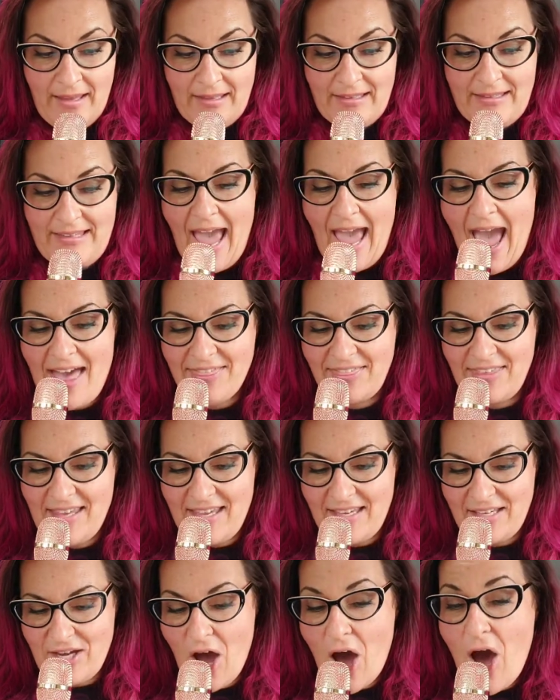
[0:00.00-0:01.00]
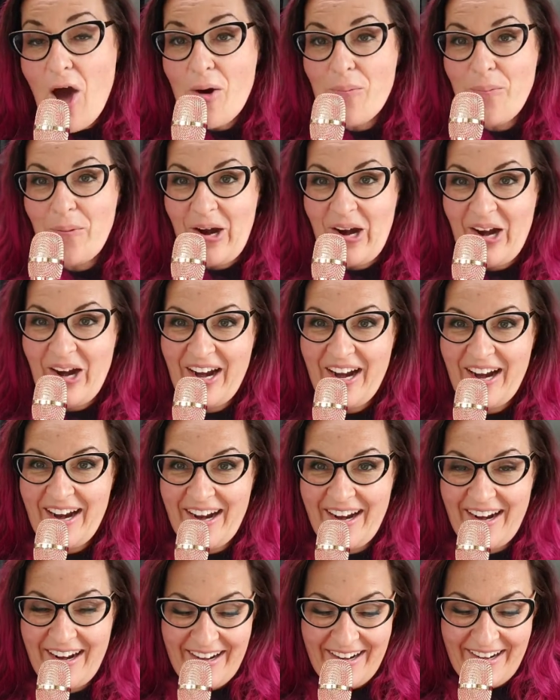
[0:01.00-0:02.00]
Kathy
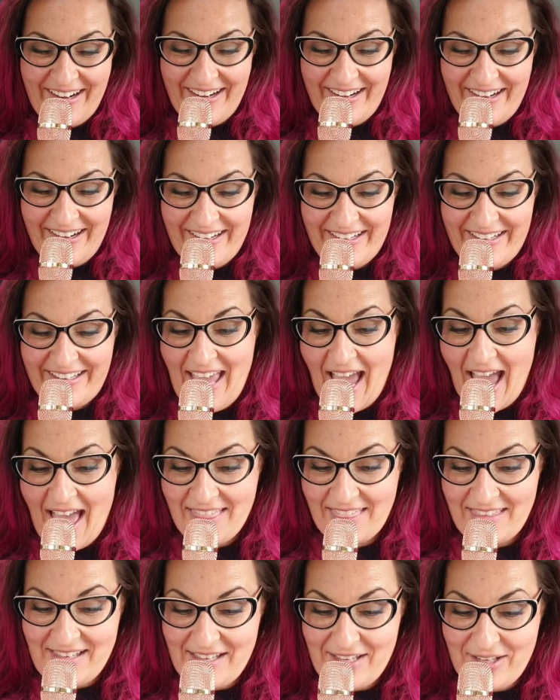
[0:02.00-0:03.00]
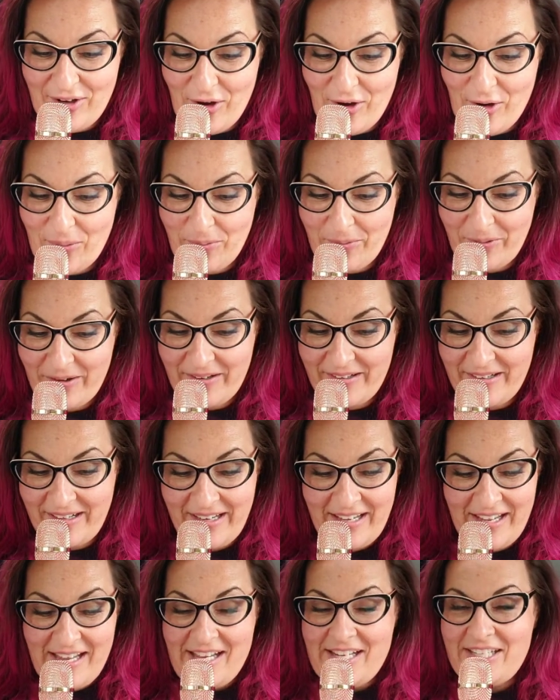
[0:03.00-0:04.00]
Coburn. Kathy Coburn.
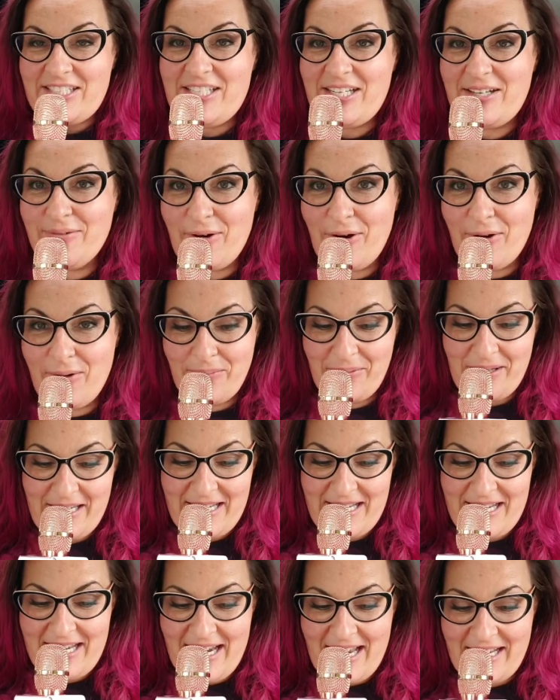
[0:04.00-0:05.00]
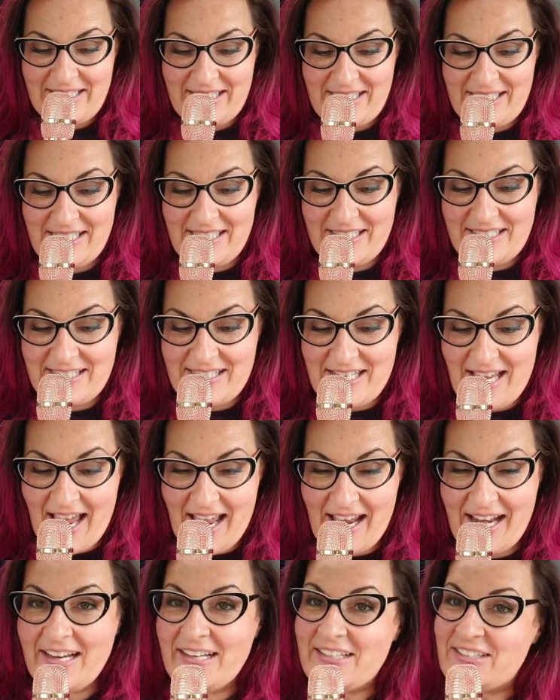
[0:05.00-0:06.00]
She wrote me in, and she
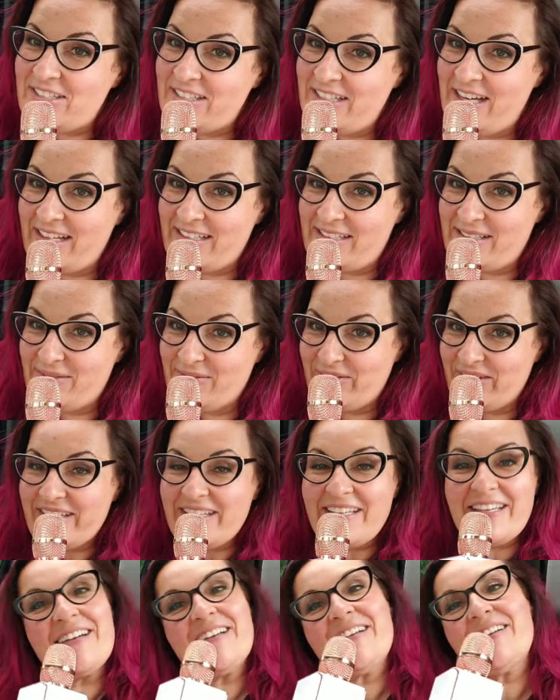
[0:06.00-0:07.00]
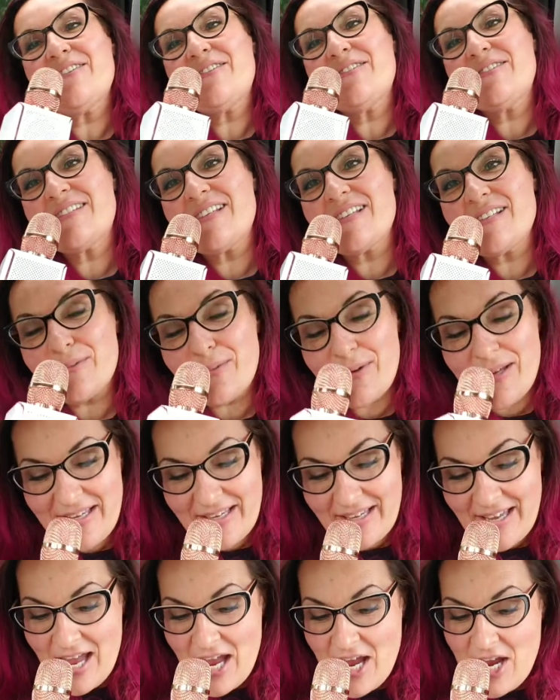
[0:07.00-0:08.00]
said she had some really good news this
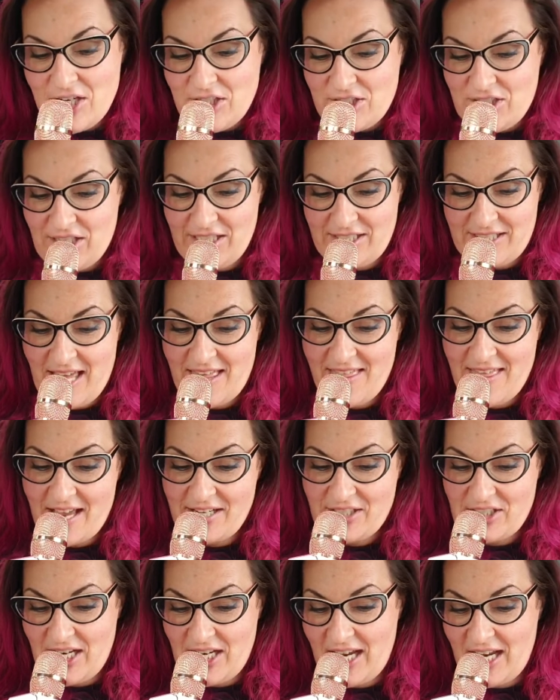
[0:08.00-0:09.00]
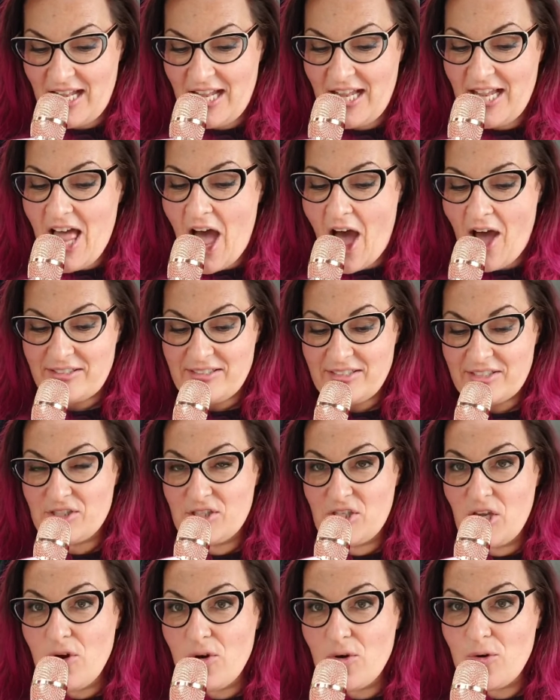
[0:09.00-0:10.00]
week. She said that she lost
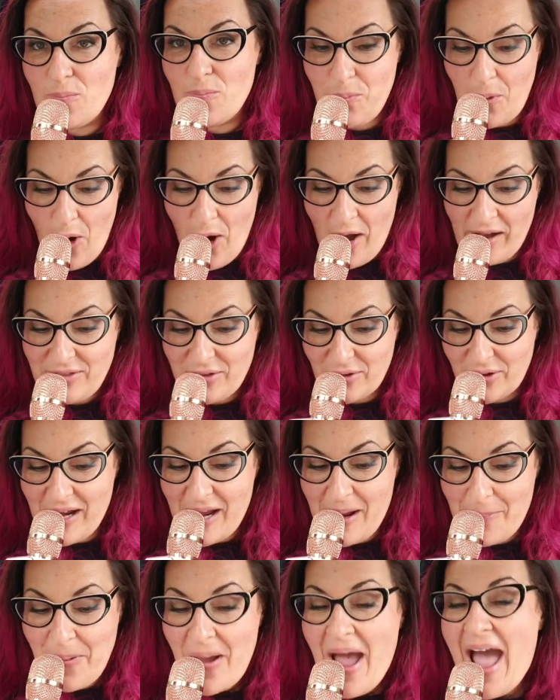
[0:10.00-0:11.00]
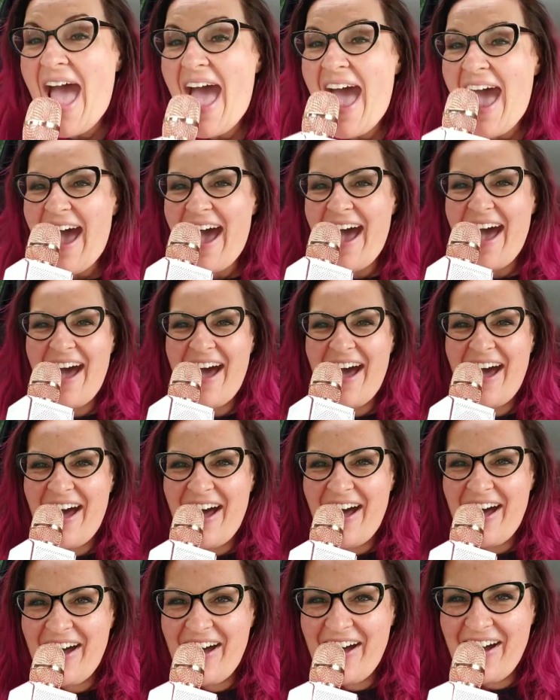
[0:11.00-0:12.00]
two point three
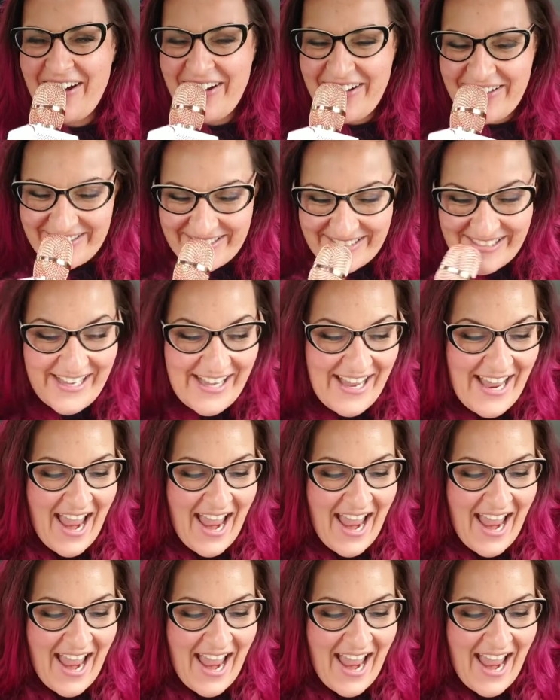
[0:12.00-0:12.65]
pounds